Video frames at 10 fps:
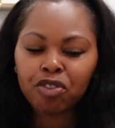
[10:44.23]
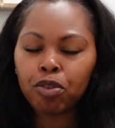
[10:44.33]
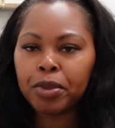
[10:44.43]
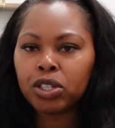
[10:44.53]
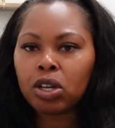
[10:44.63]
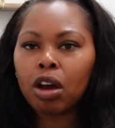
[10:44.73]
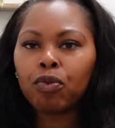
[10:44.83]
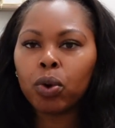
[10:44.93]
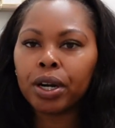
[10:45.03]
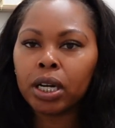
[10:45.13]
from the
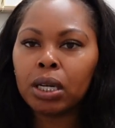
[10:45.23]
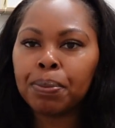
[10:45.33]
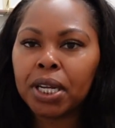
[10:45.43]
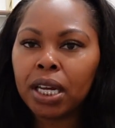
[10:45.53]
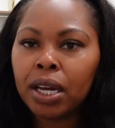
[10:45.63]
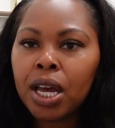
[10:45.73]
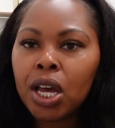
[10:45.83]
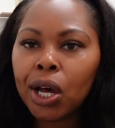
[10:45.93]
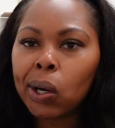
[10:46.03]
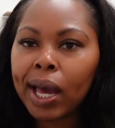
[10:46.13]
software company,
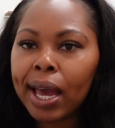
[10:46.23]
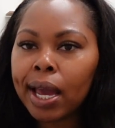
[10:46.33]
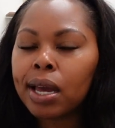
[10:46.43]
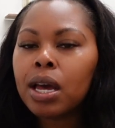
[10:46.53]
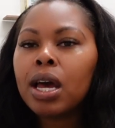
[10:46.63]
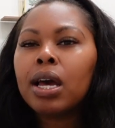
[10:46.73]
okay?